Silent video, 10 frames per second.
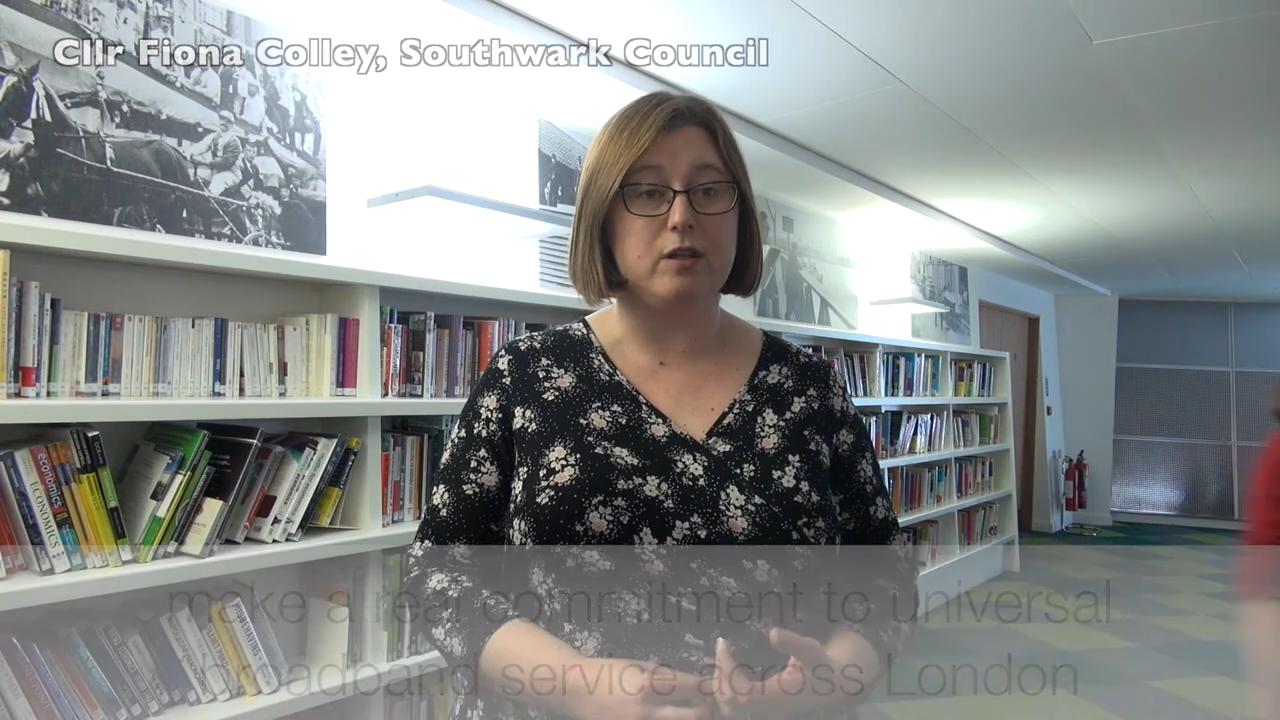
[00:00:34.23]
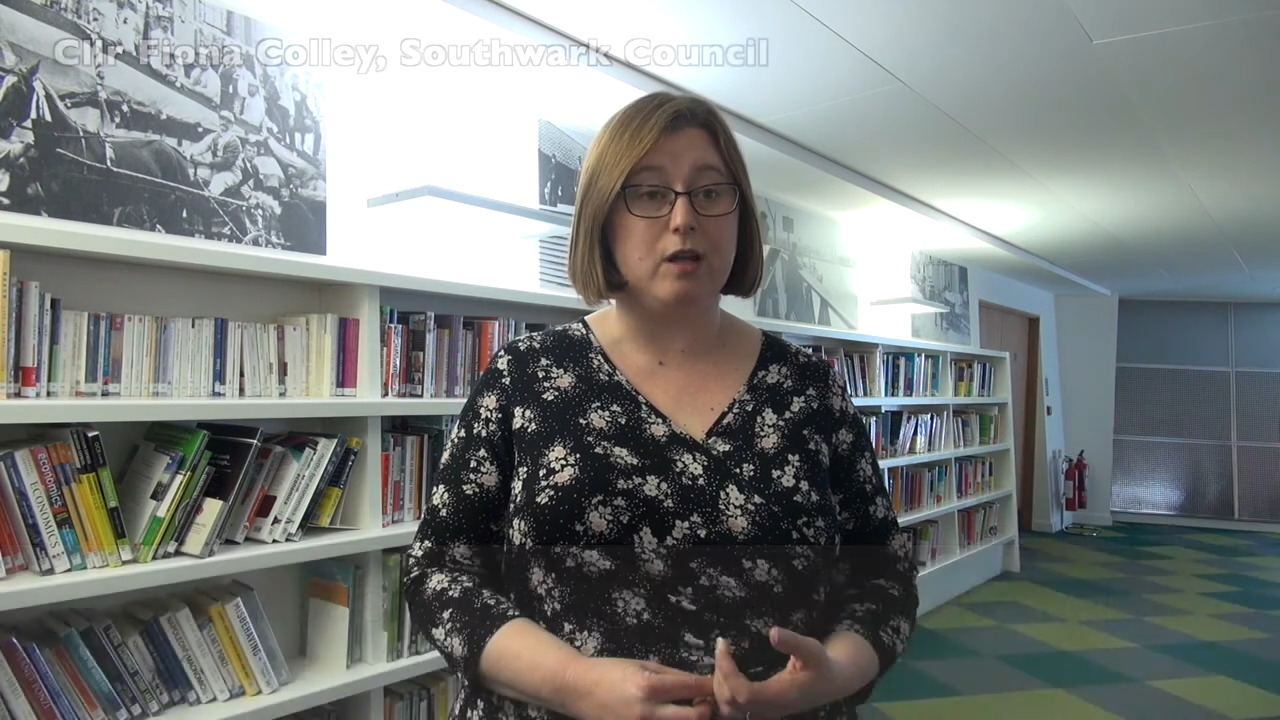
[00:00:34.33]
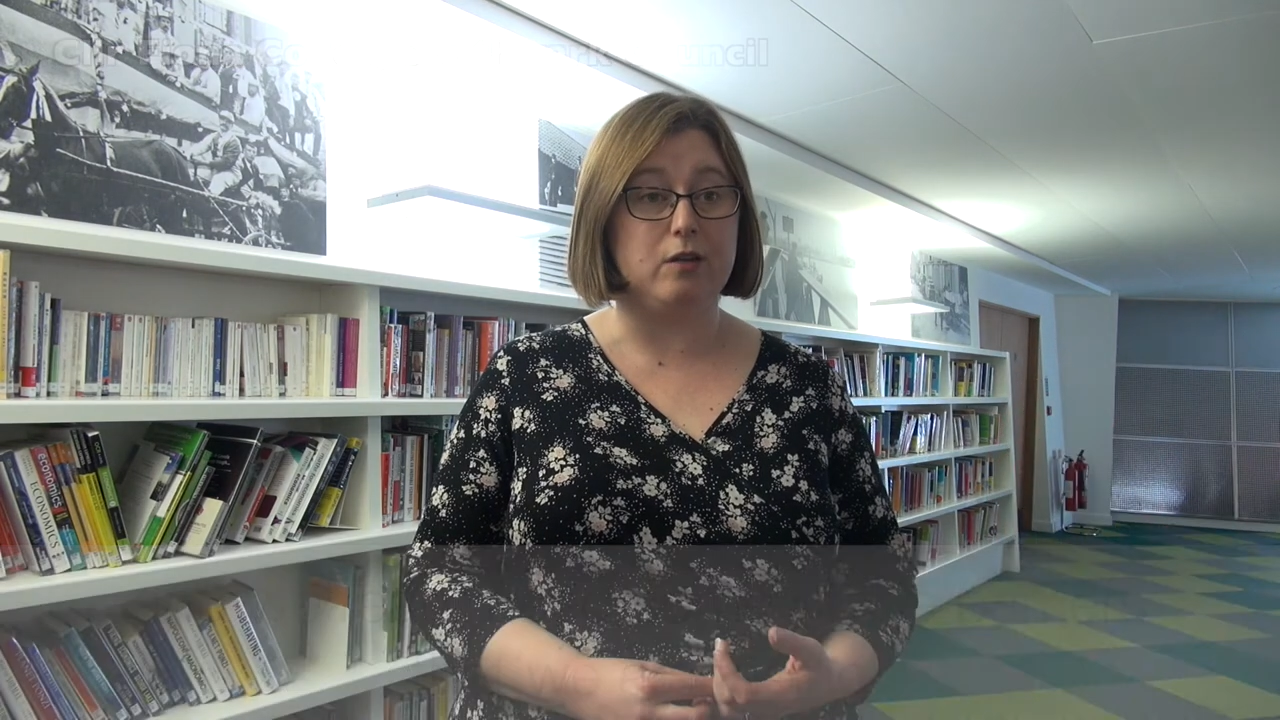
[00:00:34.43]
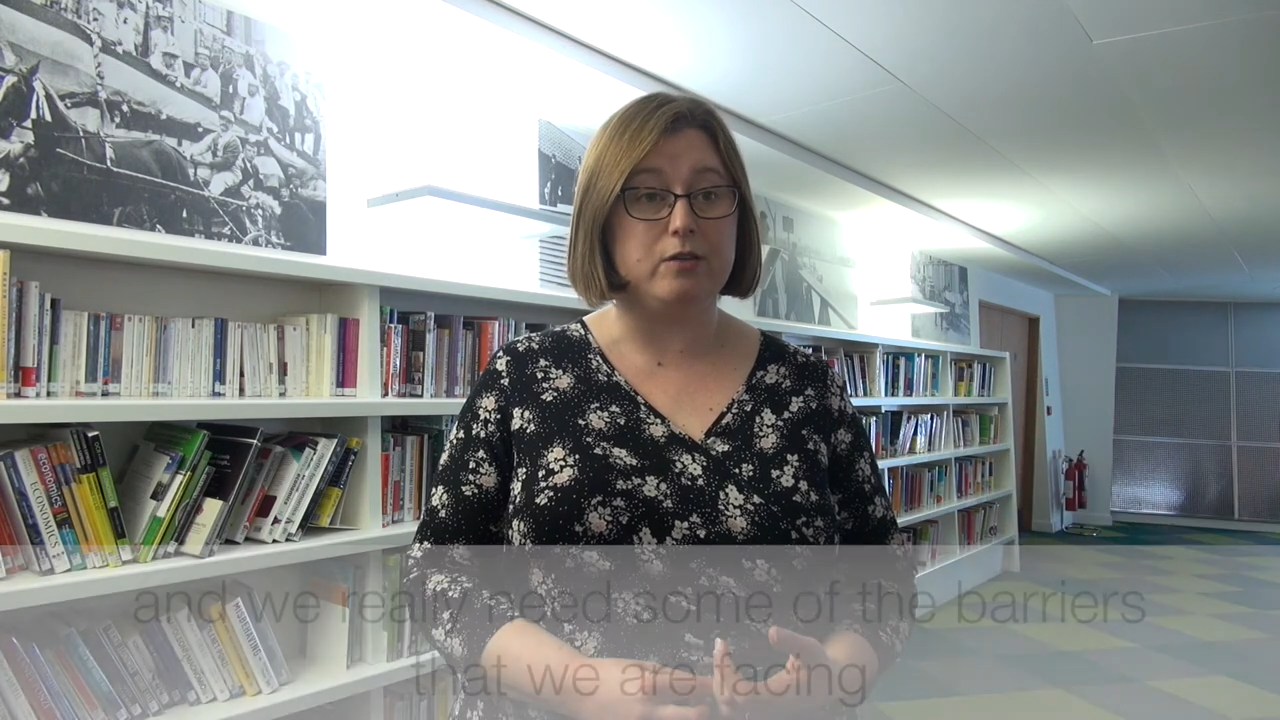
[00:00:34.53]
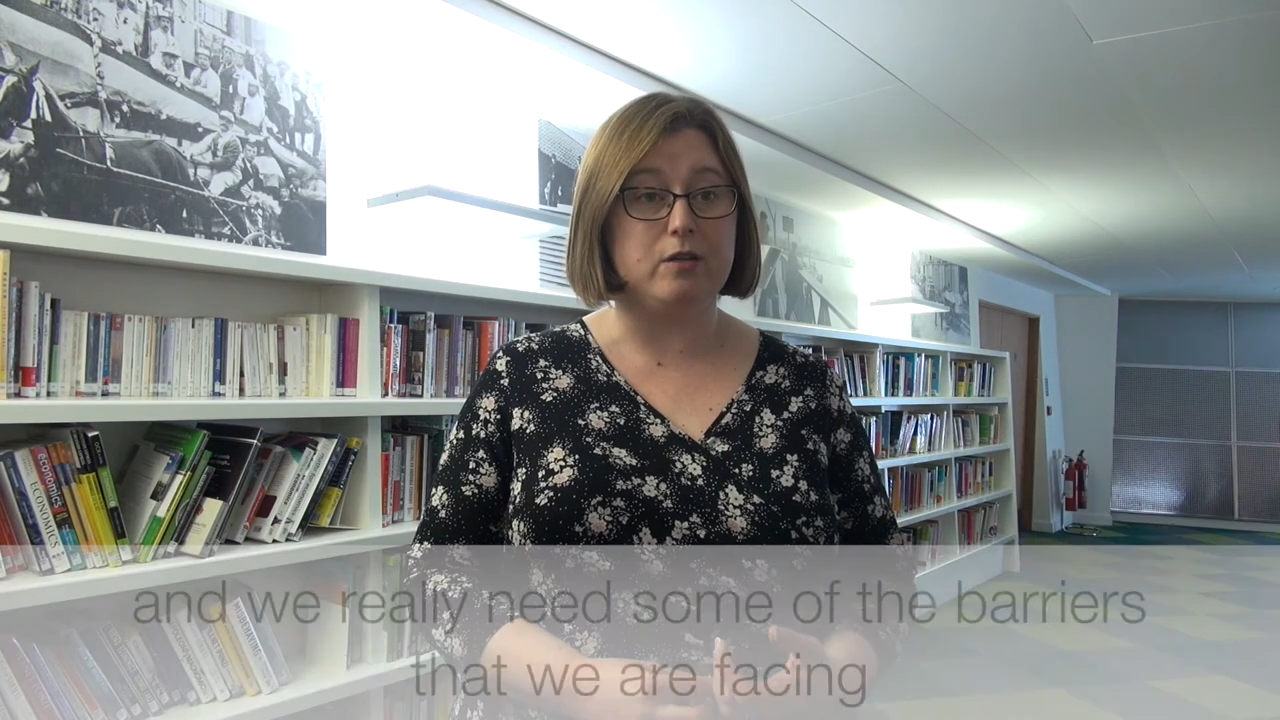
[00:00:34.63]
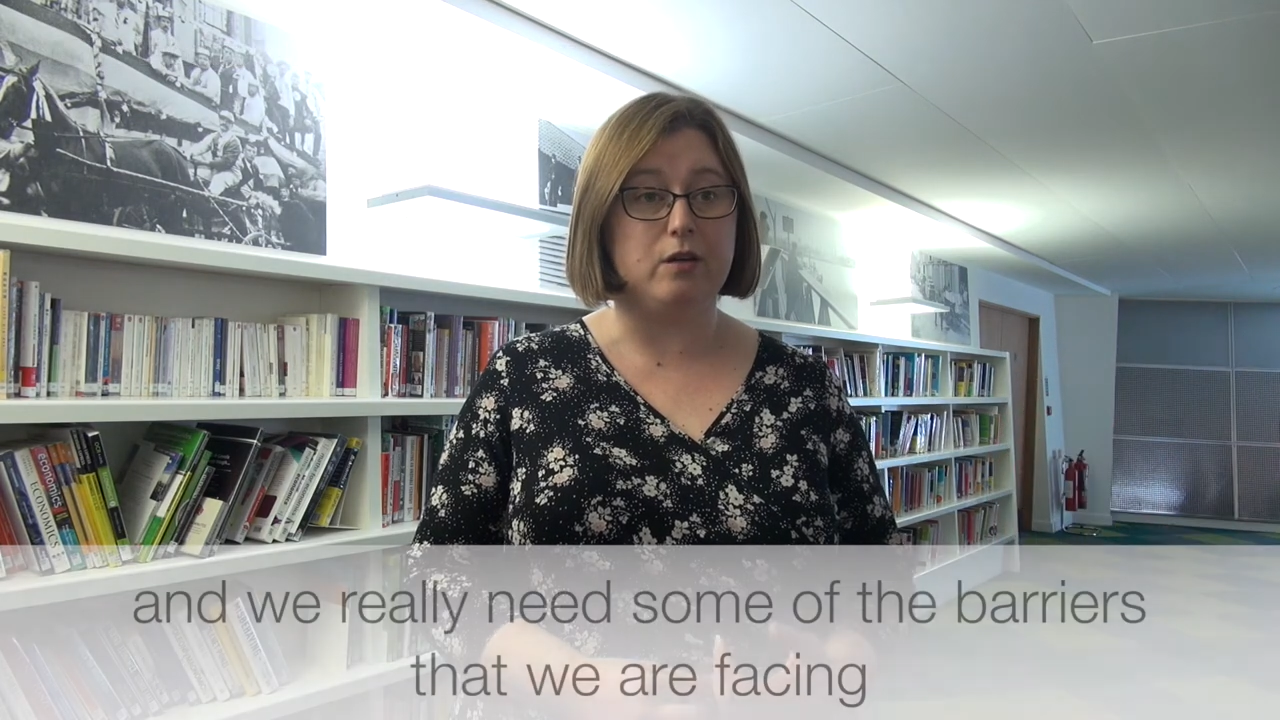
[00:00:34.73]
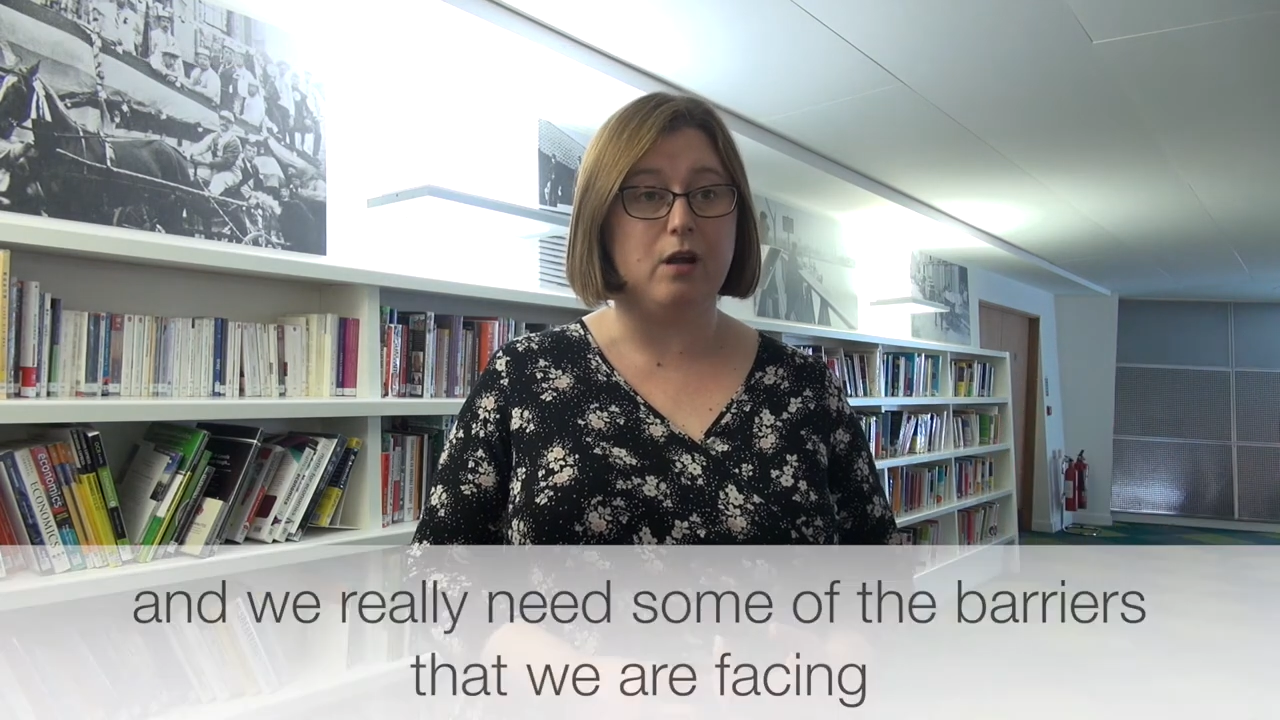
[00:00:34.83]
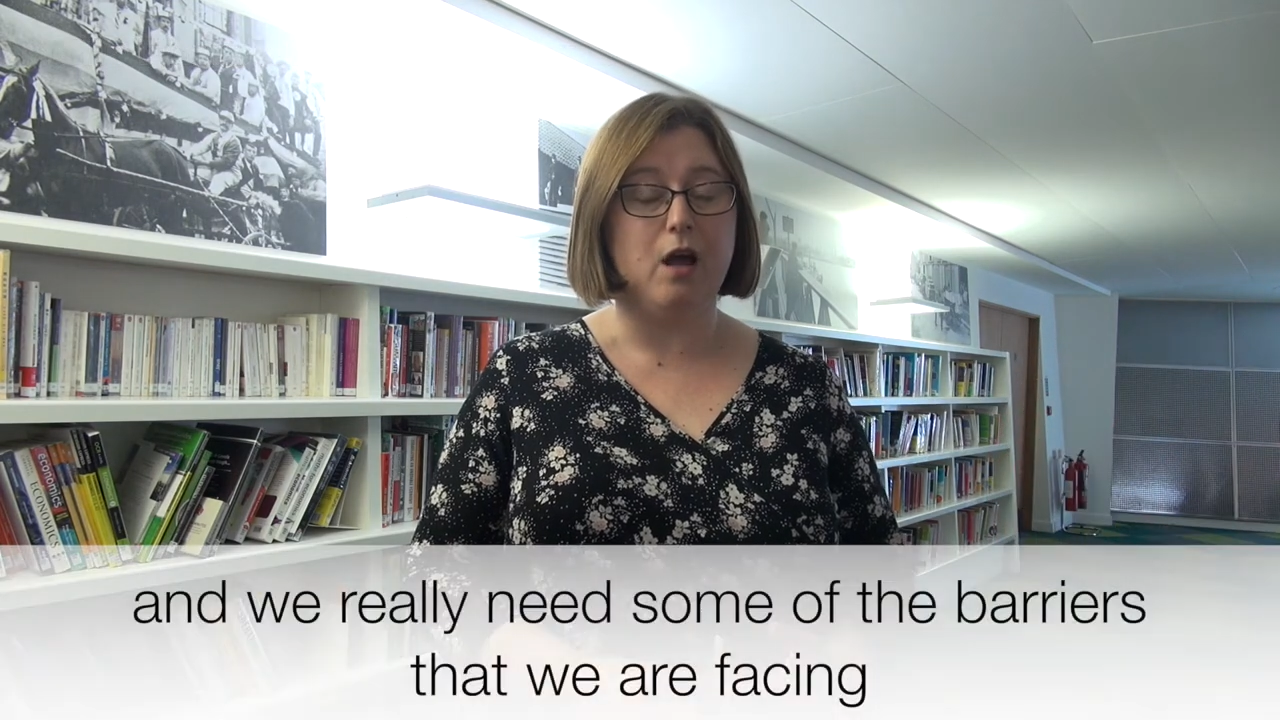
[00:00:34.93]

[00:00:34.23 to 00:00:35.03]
London,